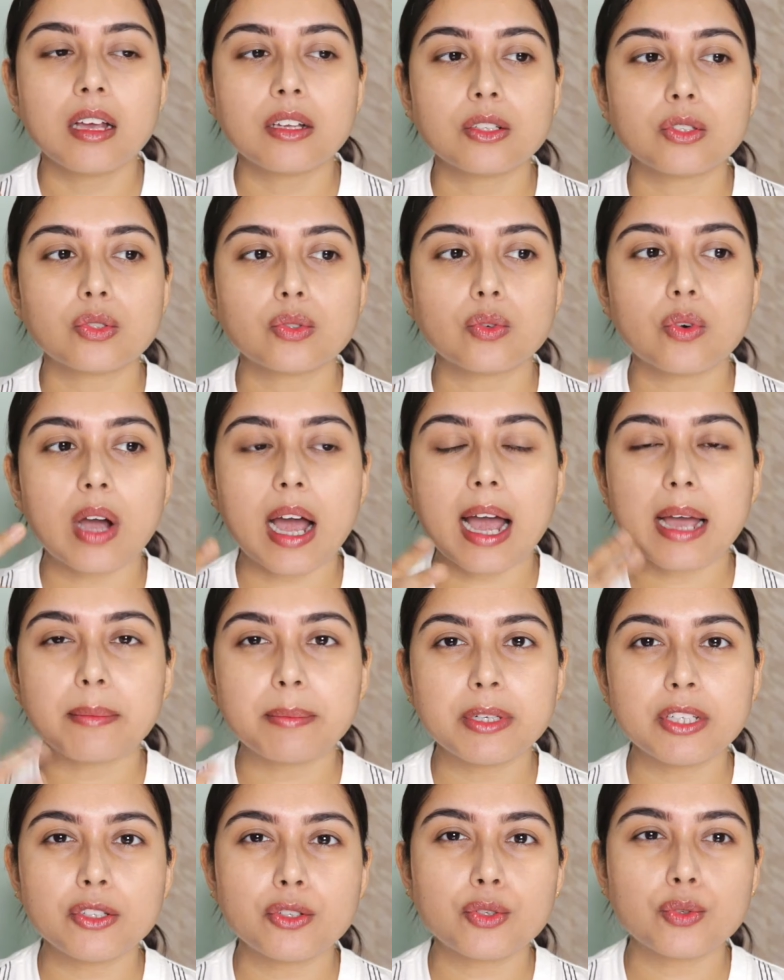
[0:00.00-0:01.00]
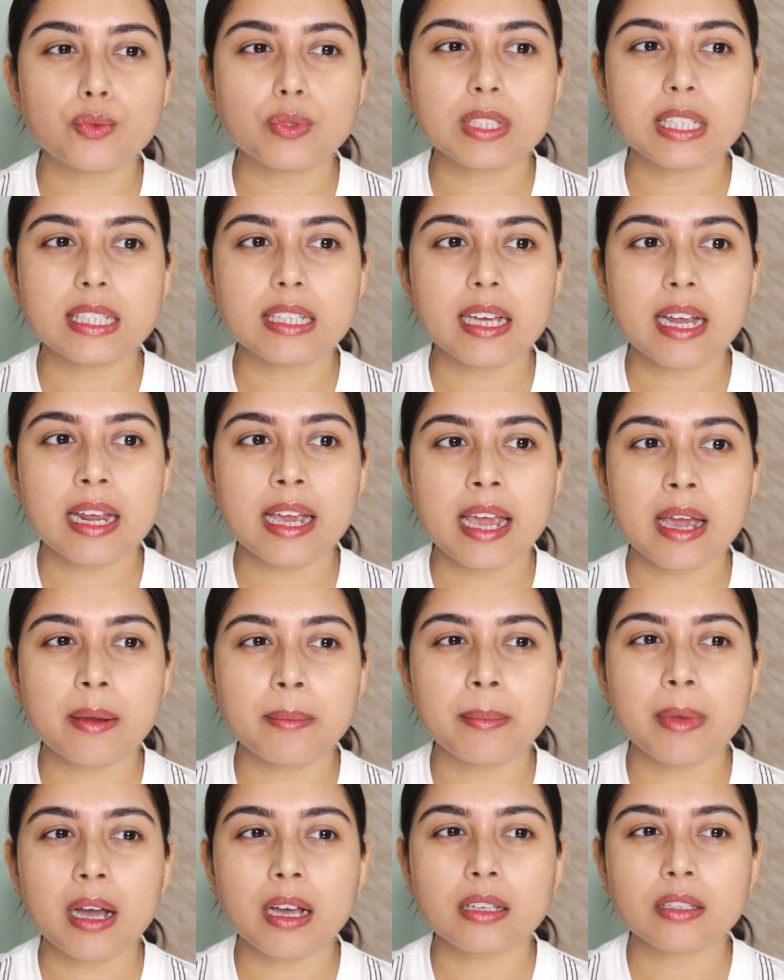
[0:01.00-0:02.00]
So I've been using their hair
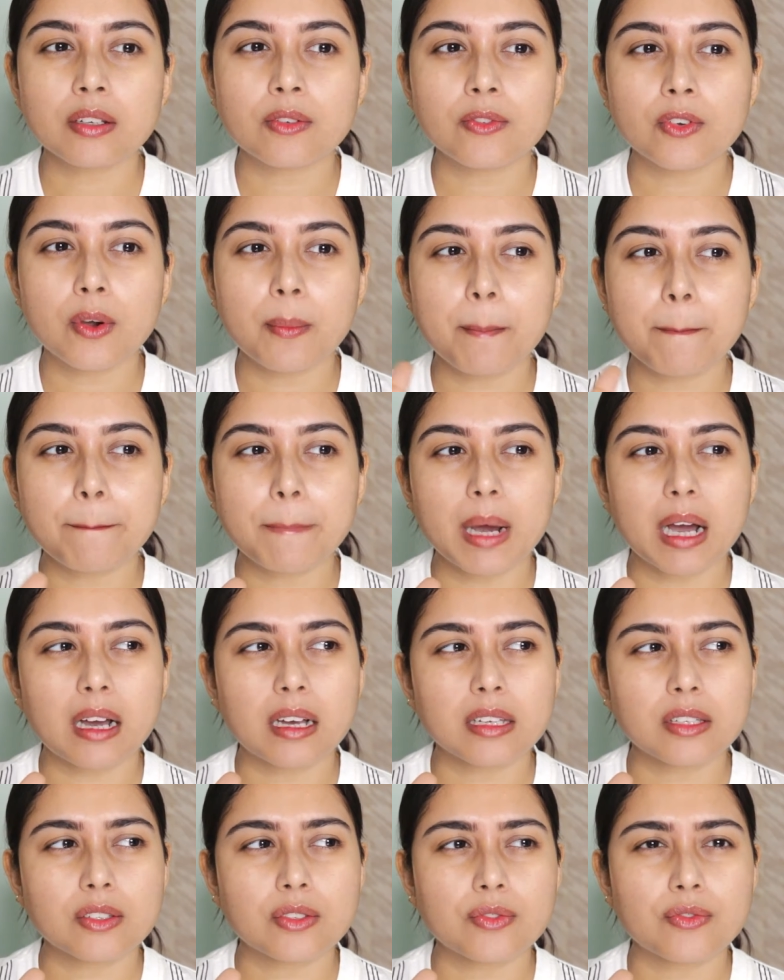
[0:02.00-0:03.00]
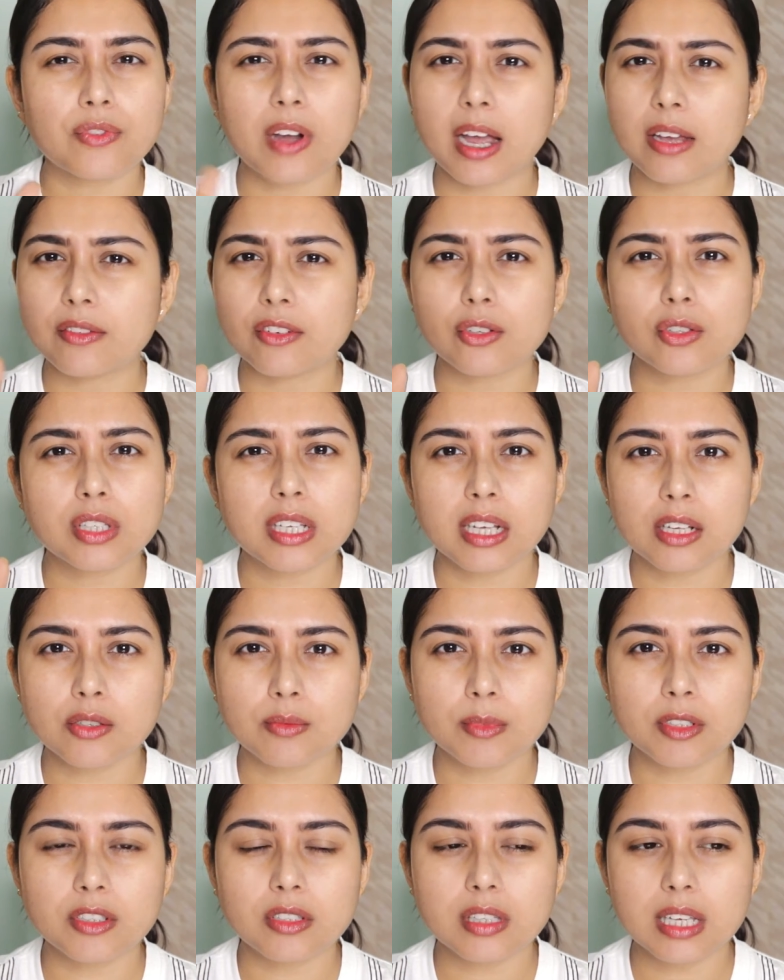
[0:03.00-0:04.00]
mask from past 5 or 6
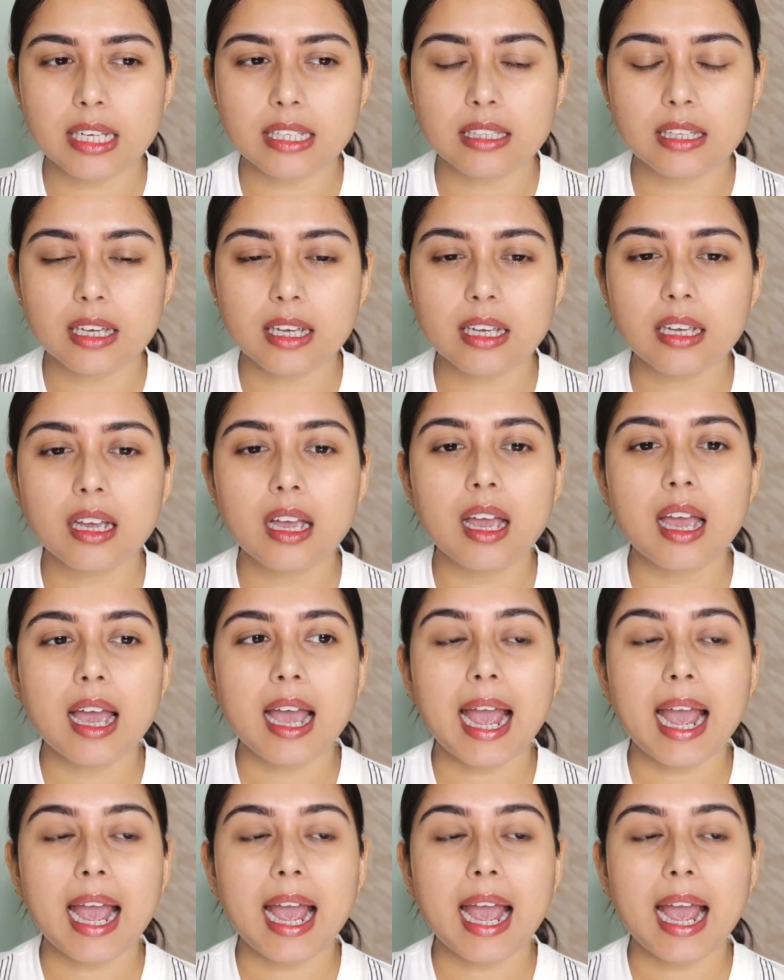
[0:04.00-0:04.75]
months, I think,